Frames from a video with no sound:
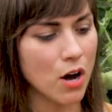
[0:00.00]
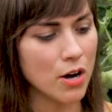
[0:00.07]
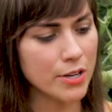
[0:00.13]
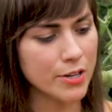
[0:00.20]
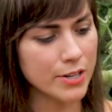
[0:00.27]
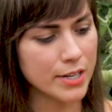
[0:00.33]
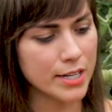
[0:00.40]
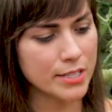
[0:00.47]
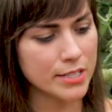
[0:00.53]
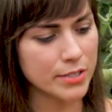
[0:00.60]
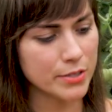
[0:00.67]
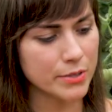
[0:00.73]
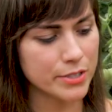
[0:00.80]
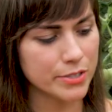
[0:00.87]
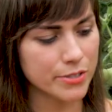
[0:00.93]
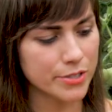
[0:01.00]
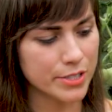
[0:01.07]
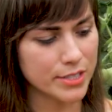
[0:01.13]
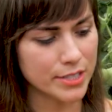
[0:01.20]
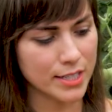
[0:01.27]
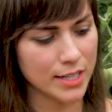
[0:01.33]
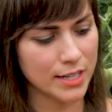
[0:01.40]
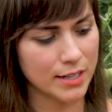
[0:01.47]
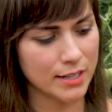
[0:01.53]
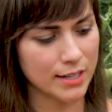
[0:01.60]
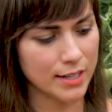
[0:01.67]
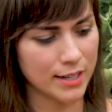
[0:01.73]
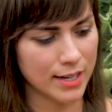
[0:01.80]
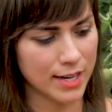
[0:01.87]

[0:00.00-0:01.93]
All you're gonna do is you're just gonna